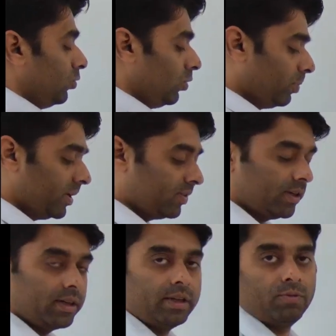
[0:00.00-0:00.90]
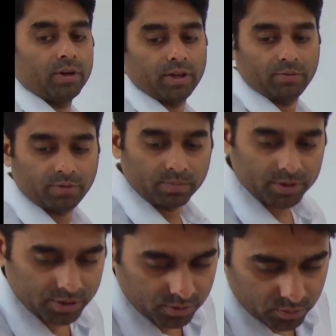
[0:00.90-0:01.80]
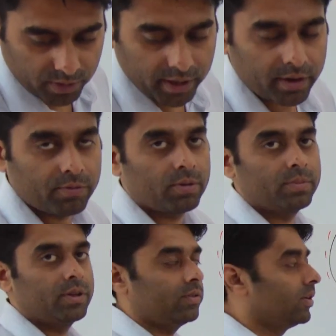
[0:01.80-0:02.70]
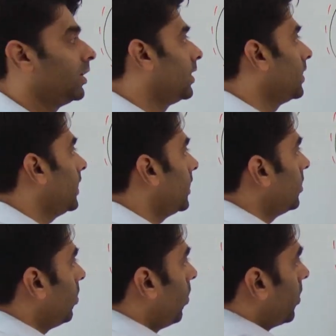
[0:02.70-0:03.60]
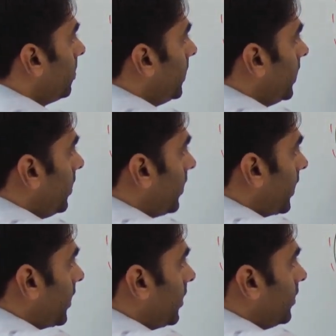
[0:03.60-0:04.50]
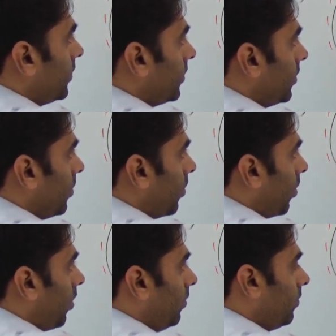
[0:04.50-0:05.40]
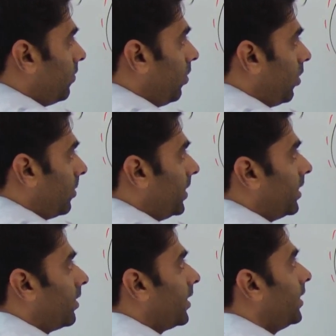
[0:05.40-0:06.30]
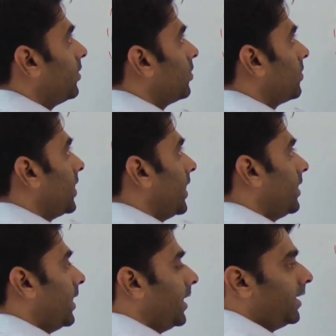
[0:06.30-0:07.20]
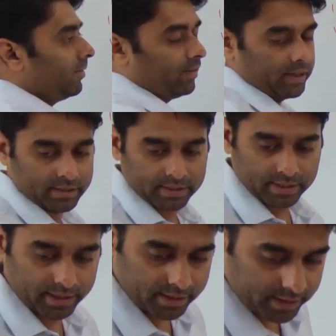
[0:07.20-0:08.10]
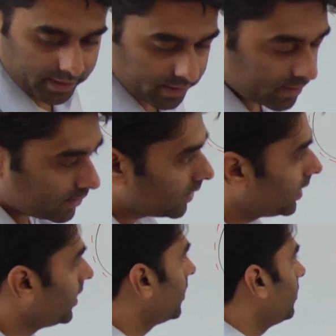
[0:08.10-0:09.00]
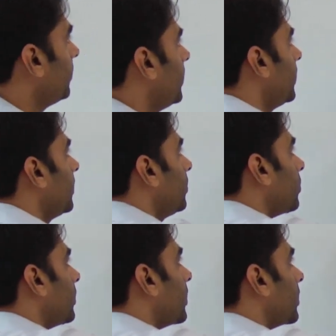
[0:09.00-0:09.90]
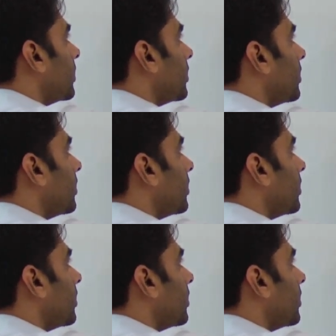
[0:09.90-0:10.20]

basically what information do we get from this? That the orbital radius of satellite, if let's say satellite is, we take over here,